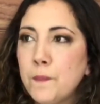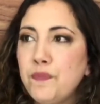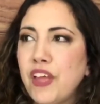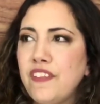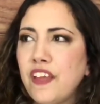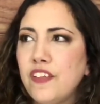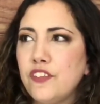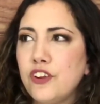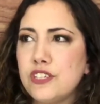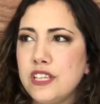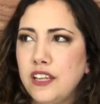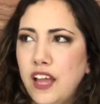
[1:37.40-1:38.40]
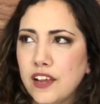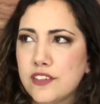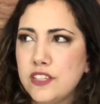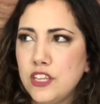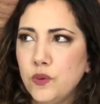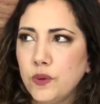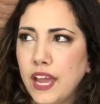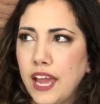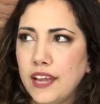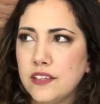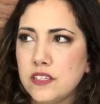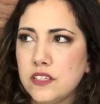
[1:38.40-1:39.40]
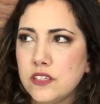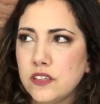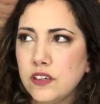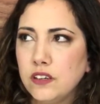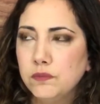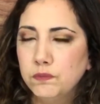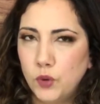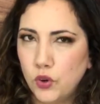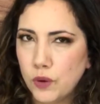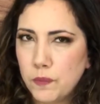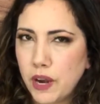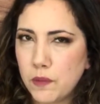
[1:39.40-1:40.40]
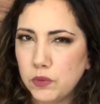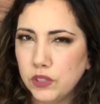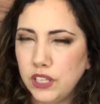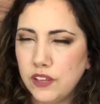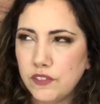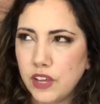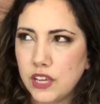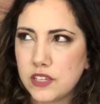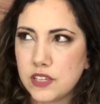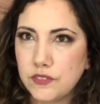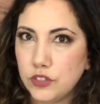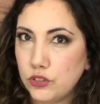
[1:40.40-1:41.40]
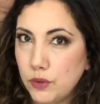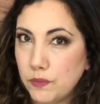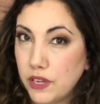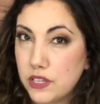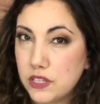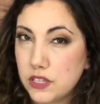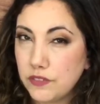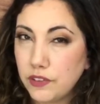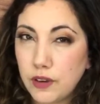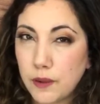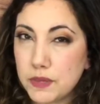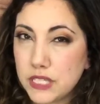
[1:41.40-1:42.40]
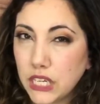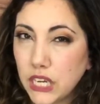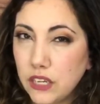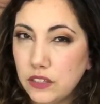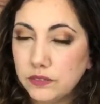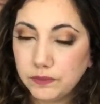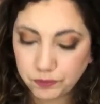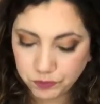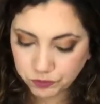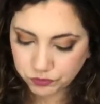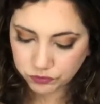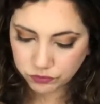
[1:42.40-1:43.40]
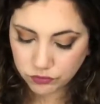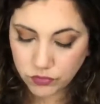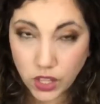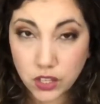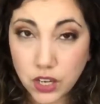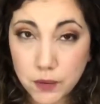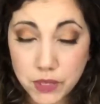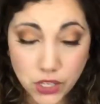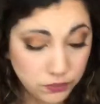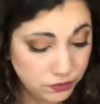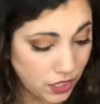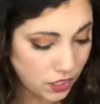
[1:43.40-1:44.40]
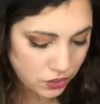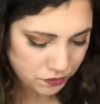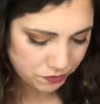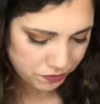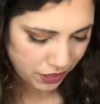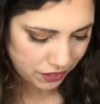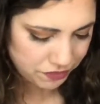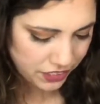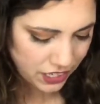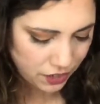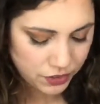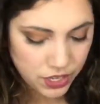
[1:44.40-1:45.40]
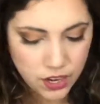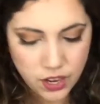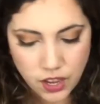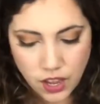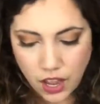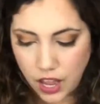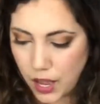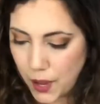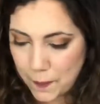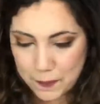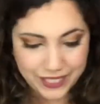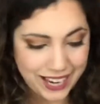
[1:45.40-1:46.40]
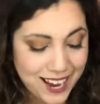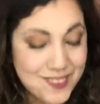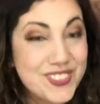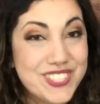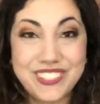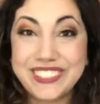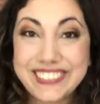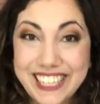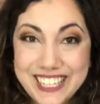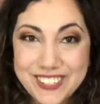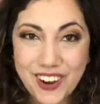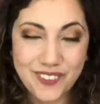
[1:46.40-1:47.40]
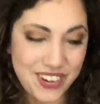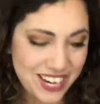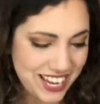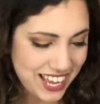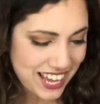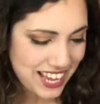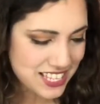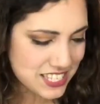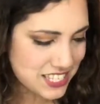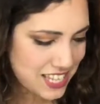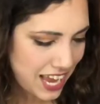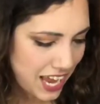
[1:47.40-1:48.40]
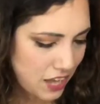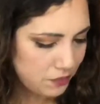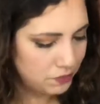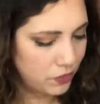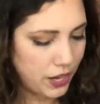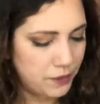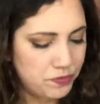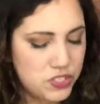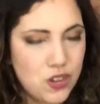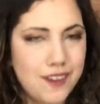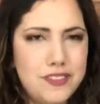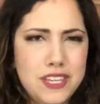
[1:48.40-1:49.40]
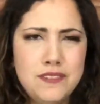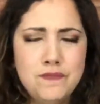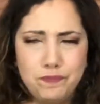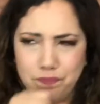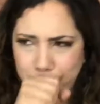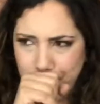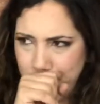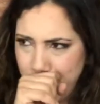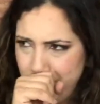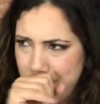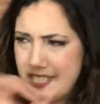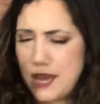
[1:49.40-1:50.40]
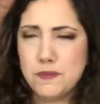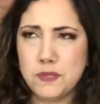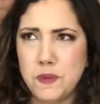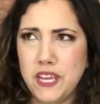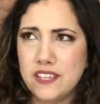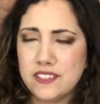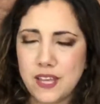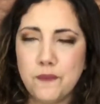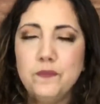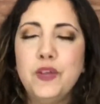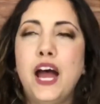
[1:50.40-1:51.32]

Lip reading: And then there's Lux that you get more, but I believe it's every 3 months, if I'm not mistaken. You let me know. I'll find out. But yeah, I'm so excited to open this. Okay, so I've seen some sneaks on